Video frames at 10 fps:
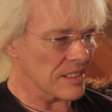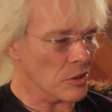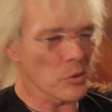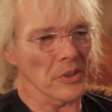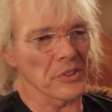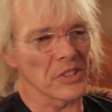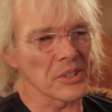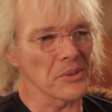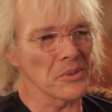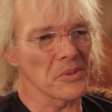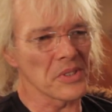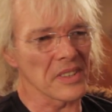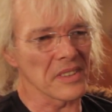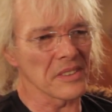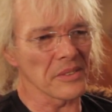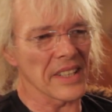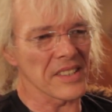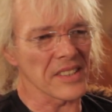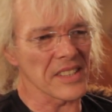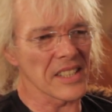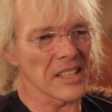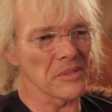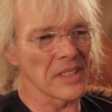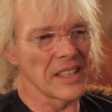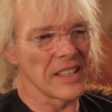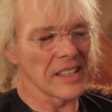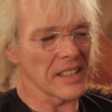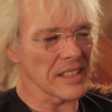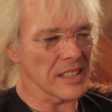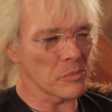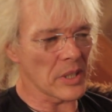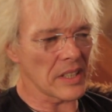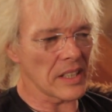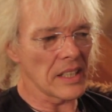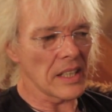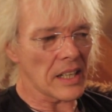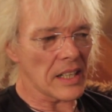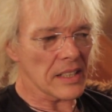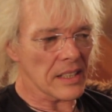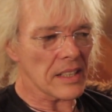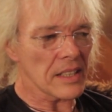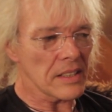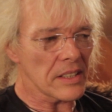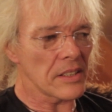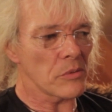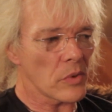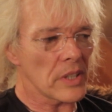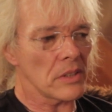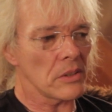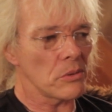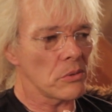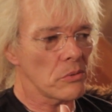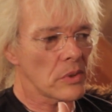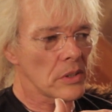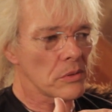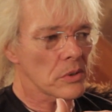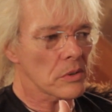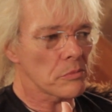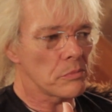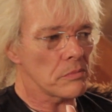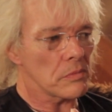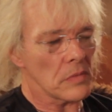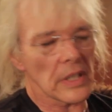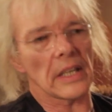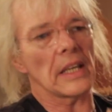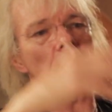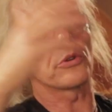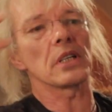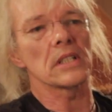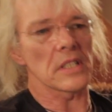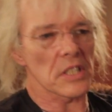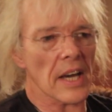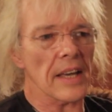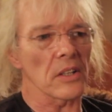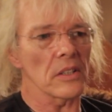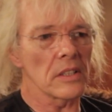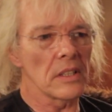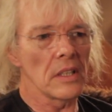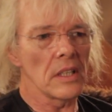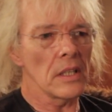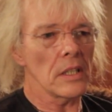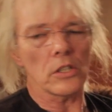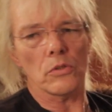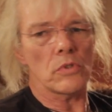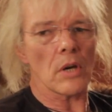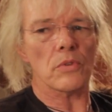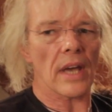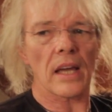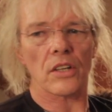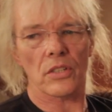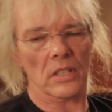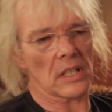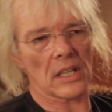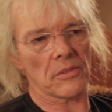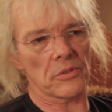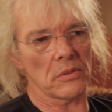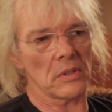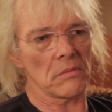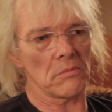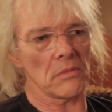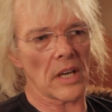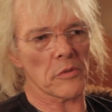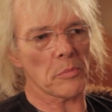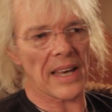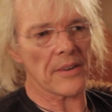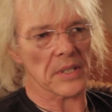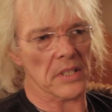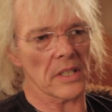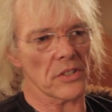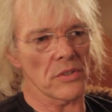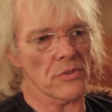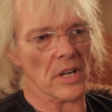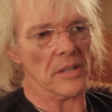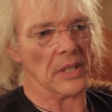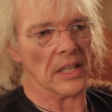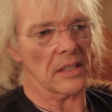Quad 2s and all that sort of stuff. But I learned when you sort of increase the scale, you don't actually have to have a power station driving.